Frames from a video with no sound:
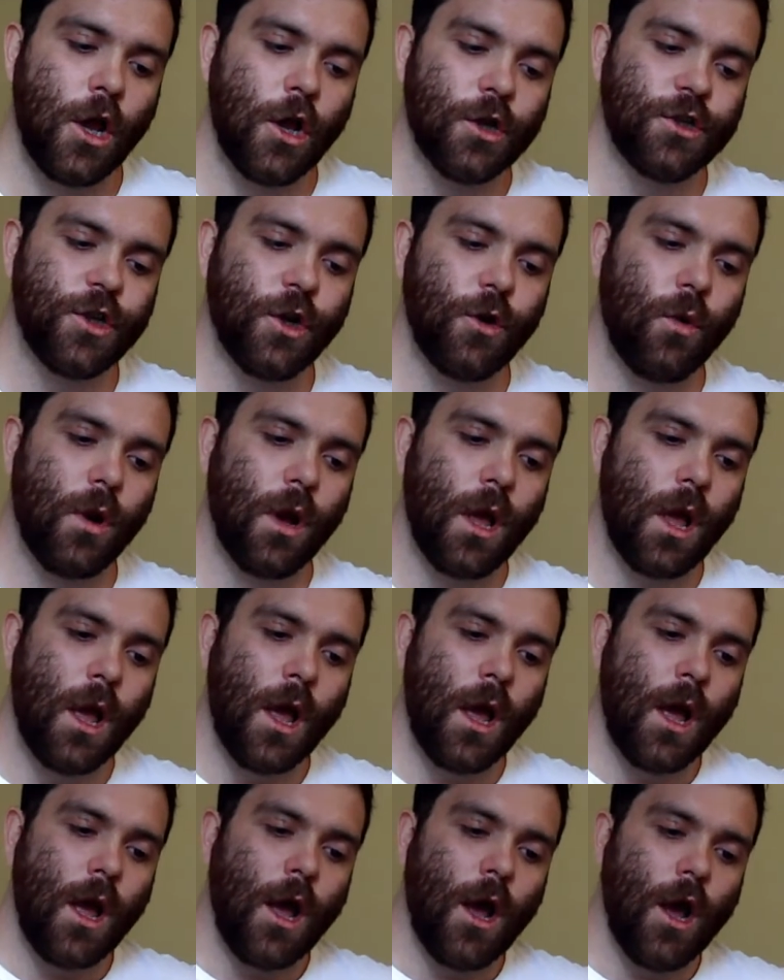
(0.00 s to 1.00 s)
So
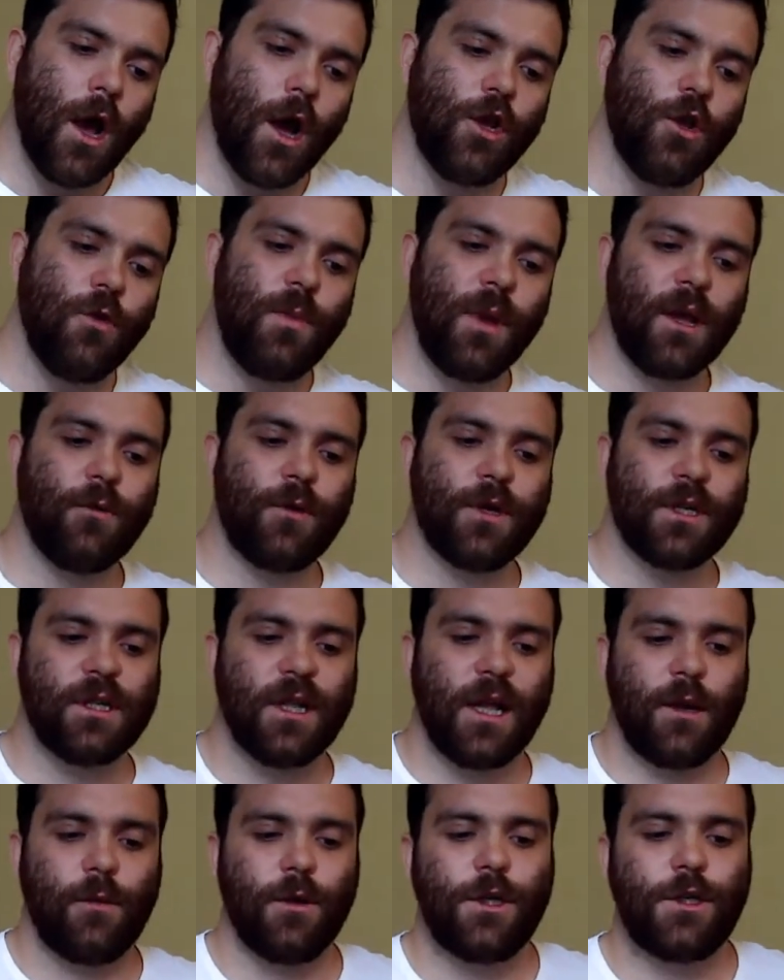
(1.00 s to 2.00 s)
a ubiquitous
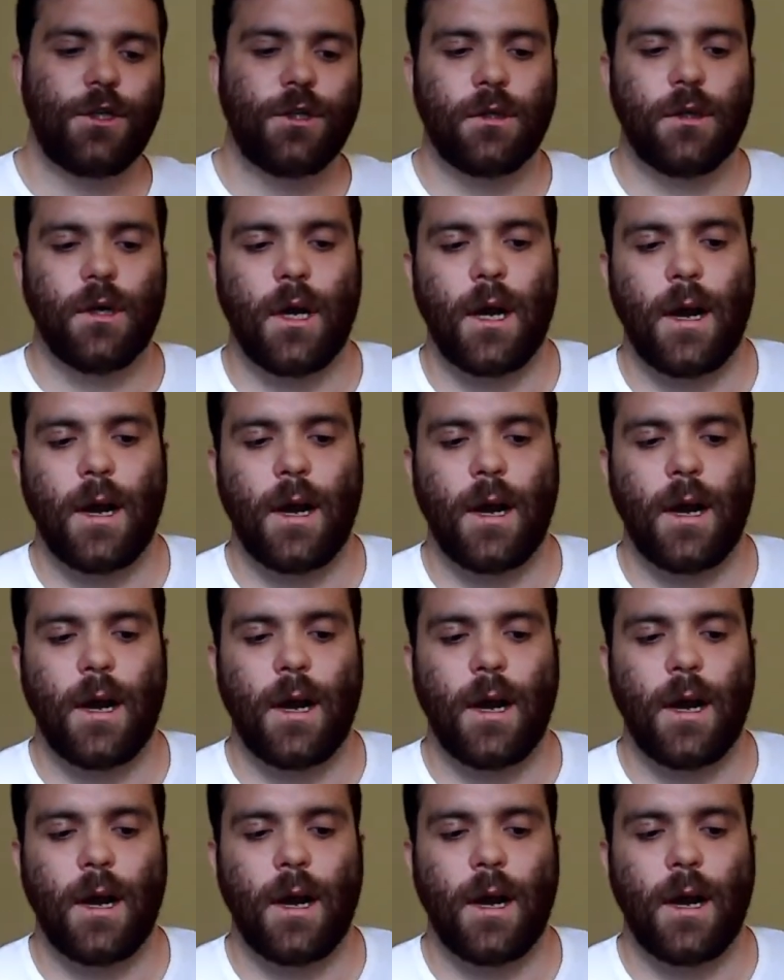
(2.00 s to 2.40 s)
language